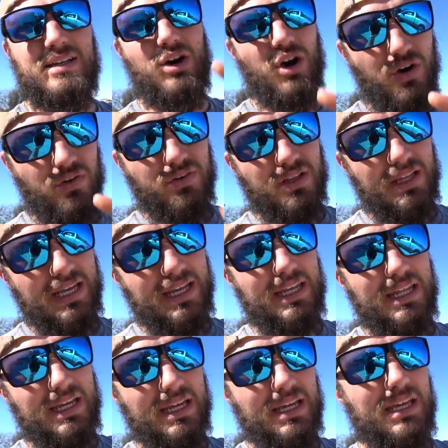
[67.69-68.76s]

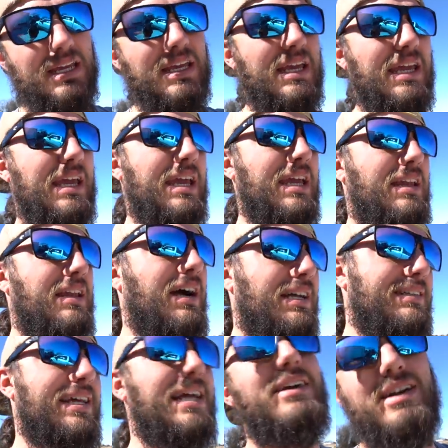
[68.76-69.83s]
overlanding, and
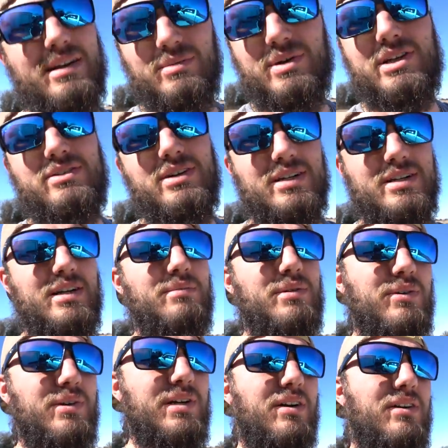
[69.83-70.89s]
not tearing my truck up
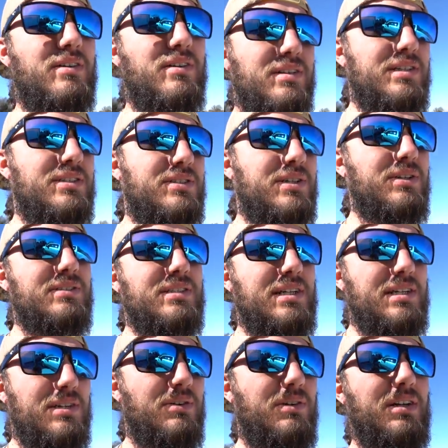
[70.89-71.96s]
going on all these trails that
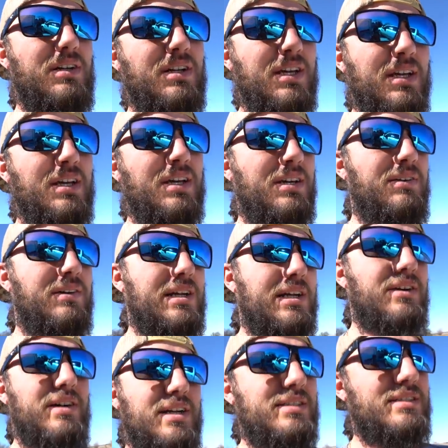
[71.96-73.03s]
I go on when I
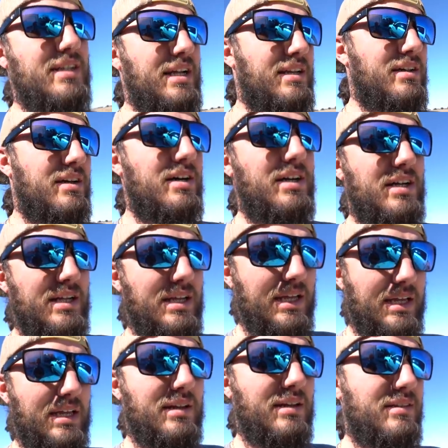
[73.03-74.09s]
go out of state to hunt
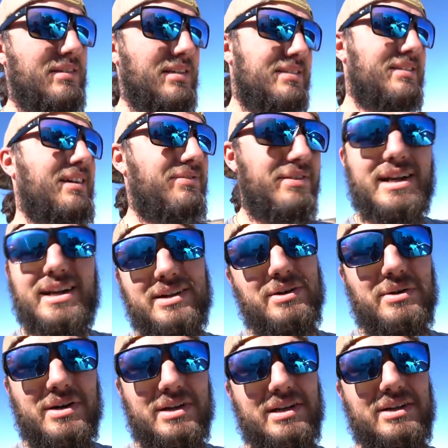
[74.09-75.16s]
and the stuff that I
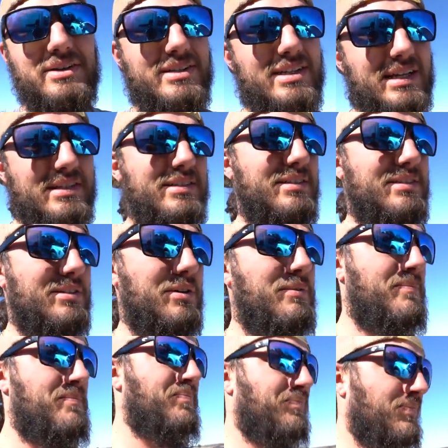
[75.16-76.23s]
go on here in Texas. So
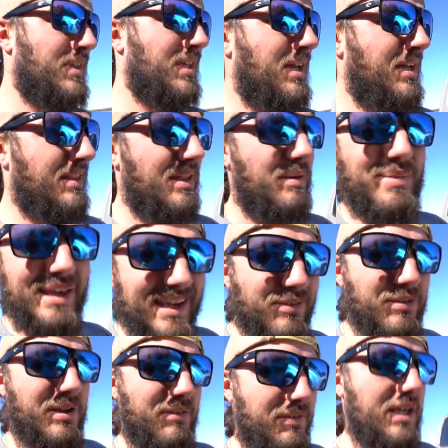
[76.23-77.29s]
the big
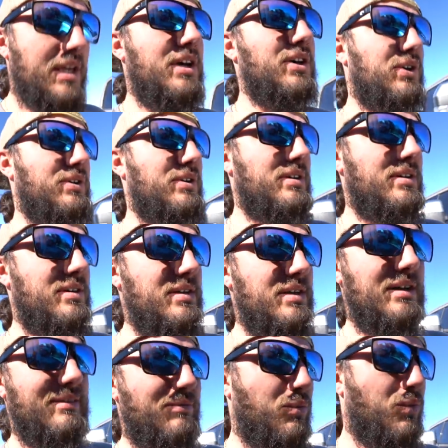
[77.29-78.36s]
reveal
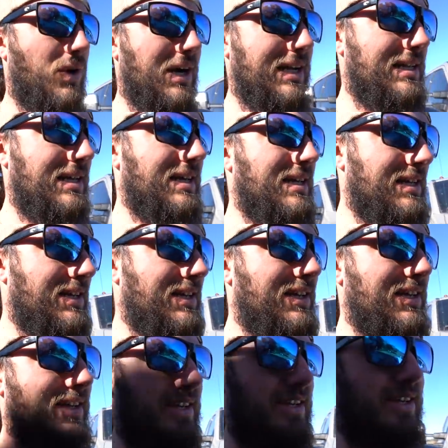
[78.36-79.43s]
of what
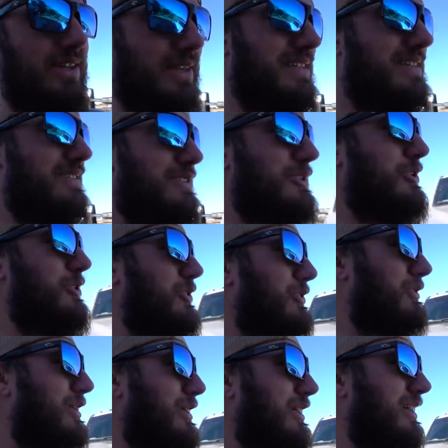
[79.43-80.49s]
this
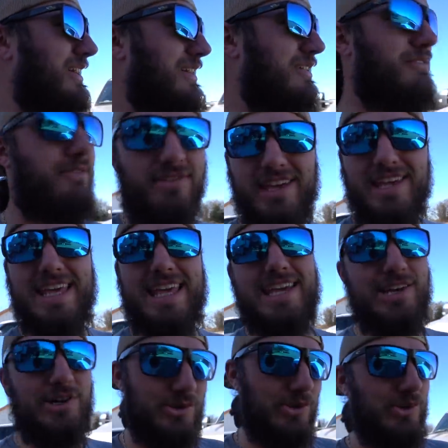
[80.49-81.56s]
new
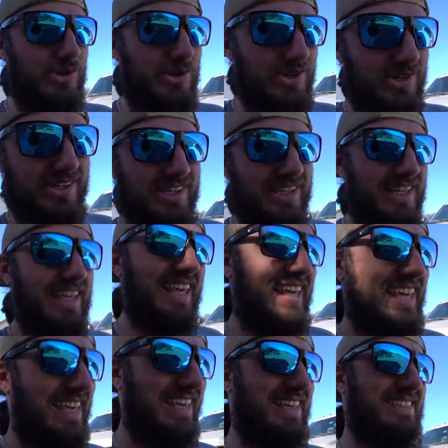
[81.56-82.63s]
vehicle
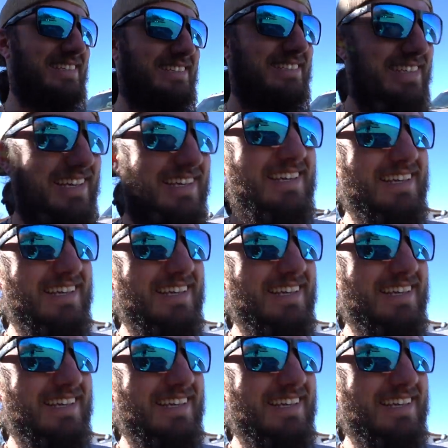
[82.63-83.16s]
is,